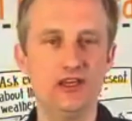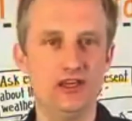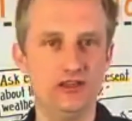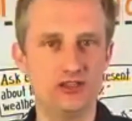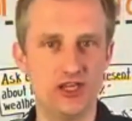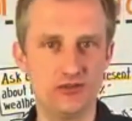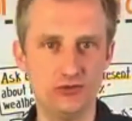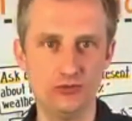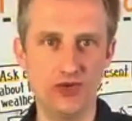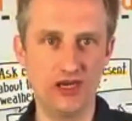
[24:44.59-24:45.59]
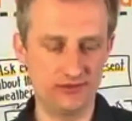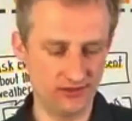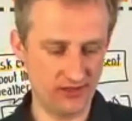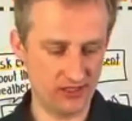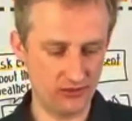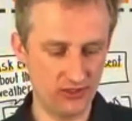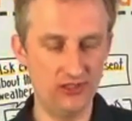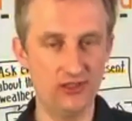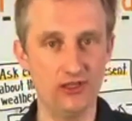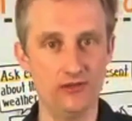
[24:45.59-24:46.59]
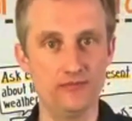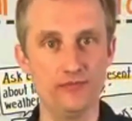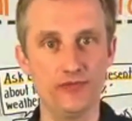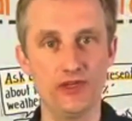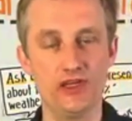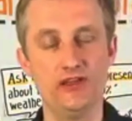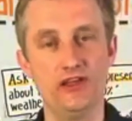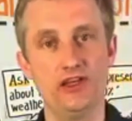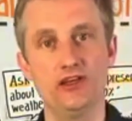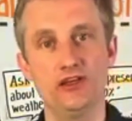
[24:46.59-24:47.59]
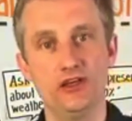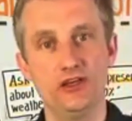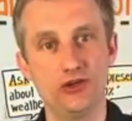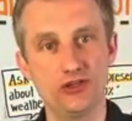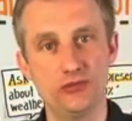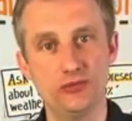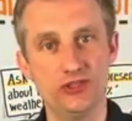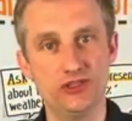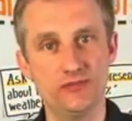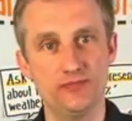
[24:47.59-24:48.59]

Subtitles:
in the chat room after that, or in the document,